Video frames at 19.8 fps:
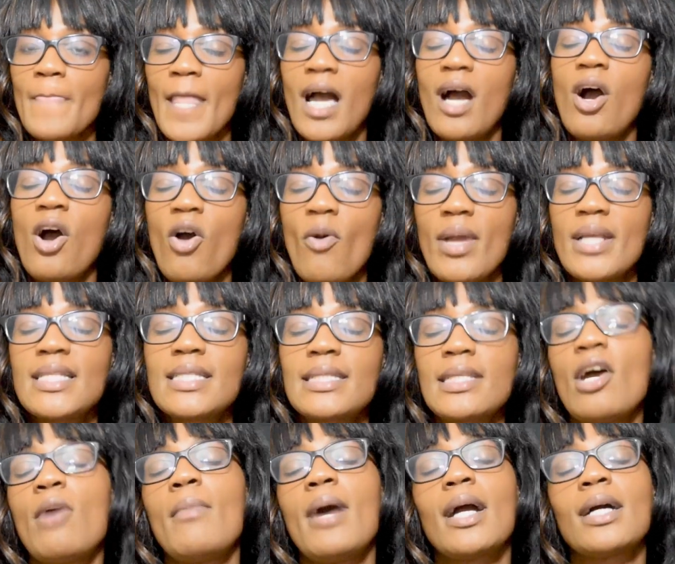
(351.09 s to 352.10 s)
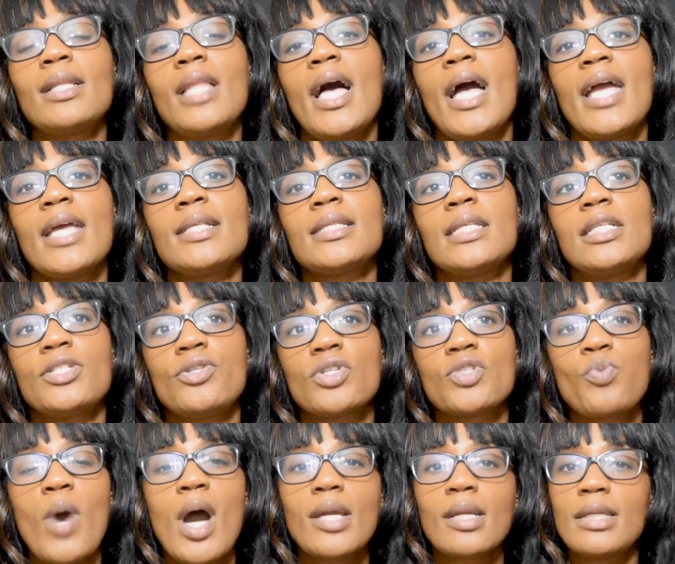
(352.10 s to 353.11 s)
I always tell my clients is your
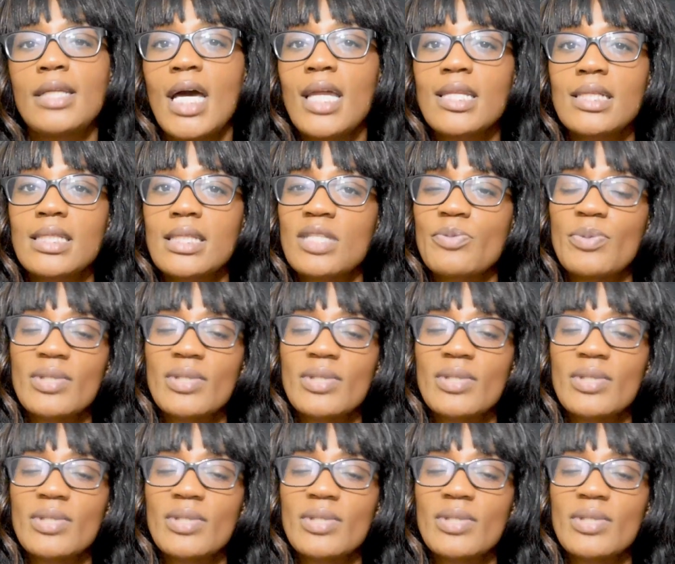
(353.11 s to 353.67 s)
SWOT analysis,